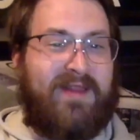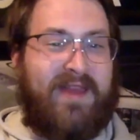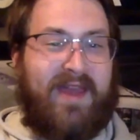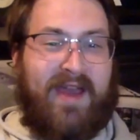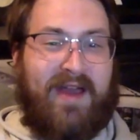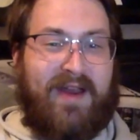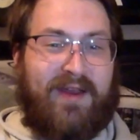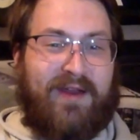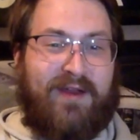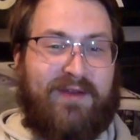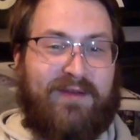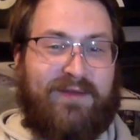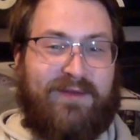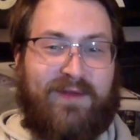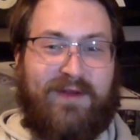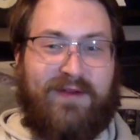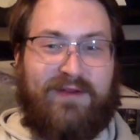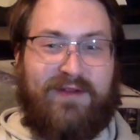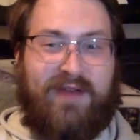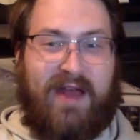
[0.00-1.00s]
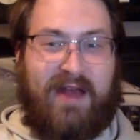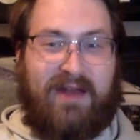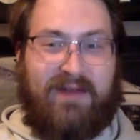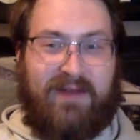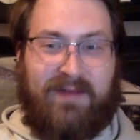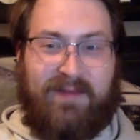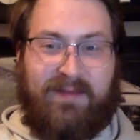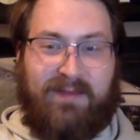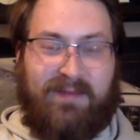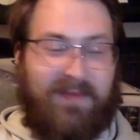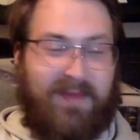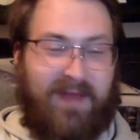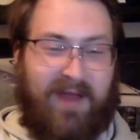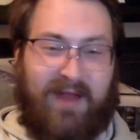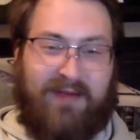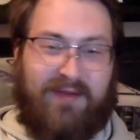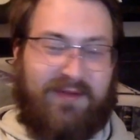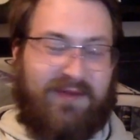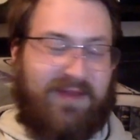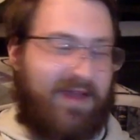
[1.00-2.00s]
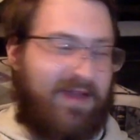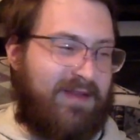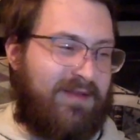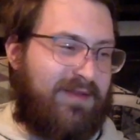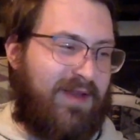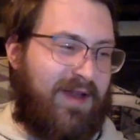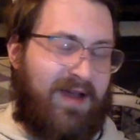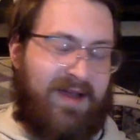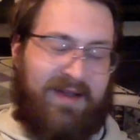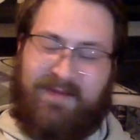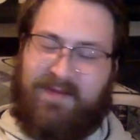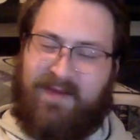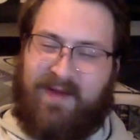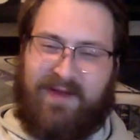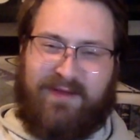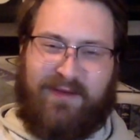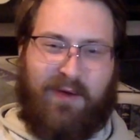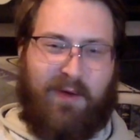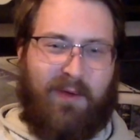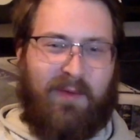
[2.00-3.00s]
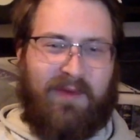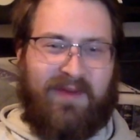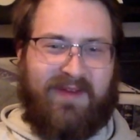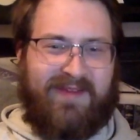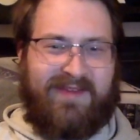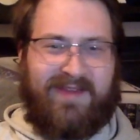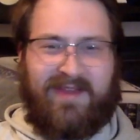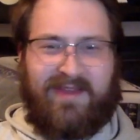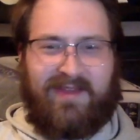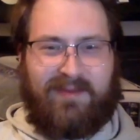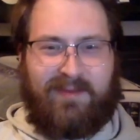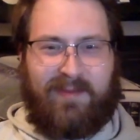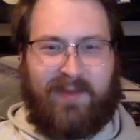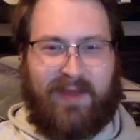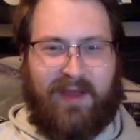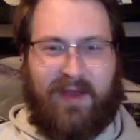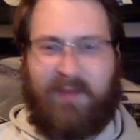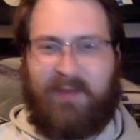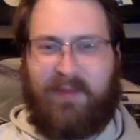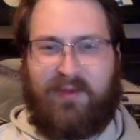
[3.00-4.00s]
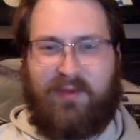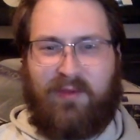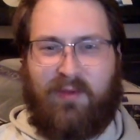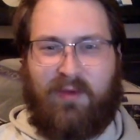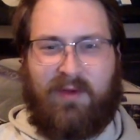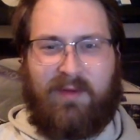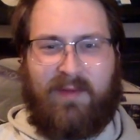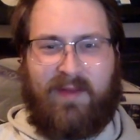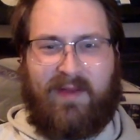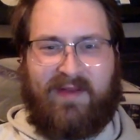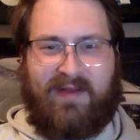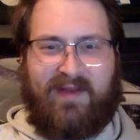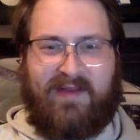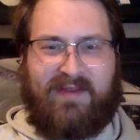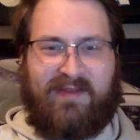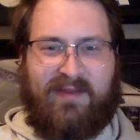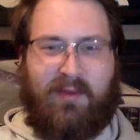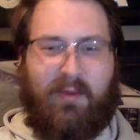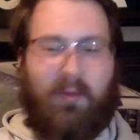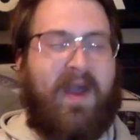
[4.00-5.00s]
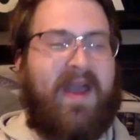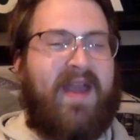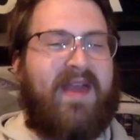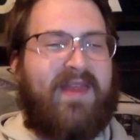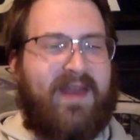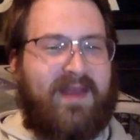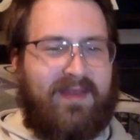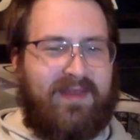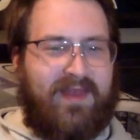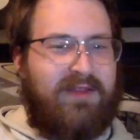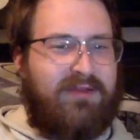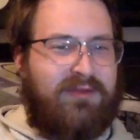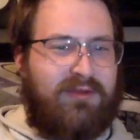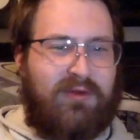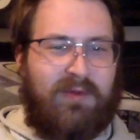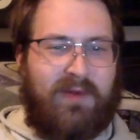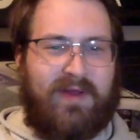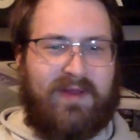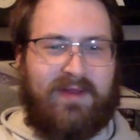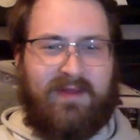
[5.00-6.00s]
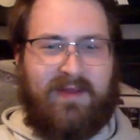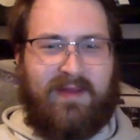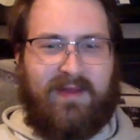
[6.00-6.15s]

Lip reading: They got a good finish out of it. And I don't want to see this become the norm, at least the way they do it.